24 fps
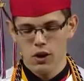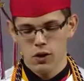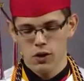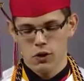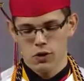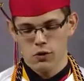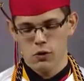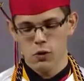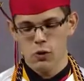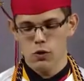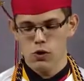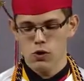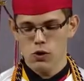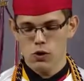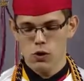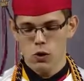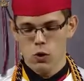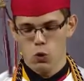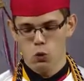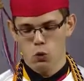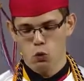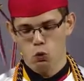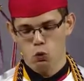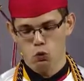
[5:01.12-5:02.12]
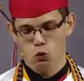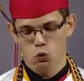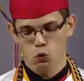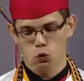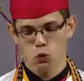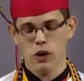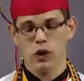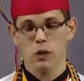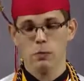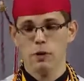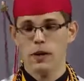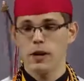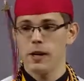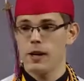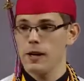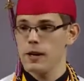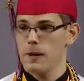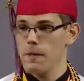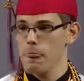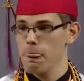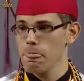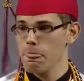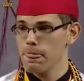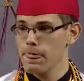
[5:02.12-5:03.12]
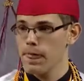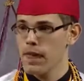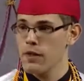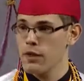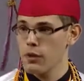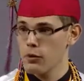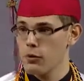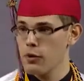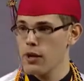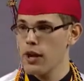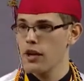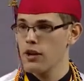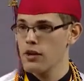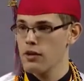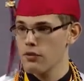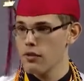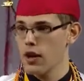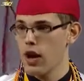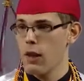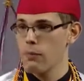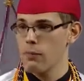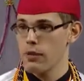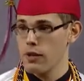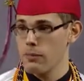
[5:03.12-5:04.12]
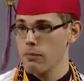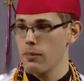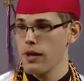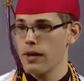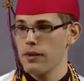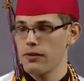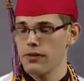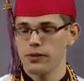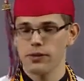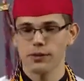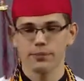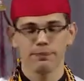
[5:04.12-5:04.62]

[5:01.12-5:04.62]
Google, Wikipedia, and the creator of copy and paste.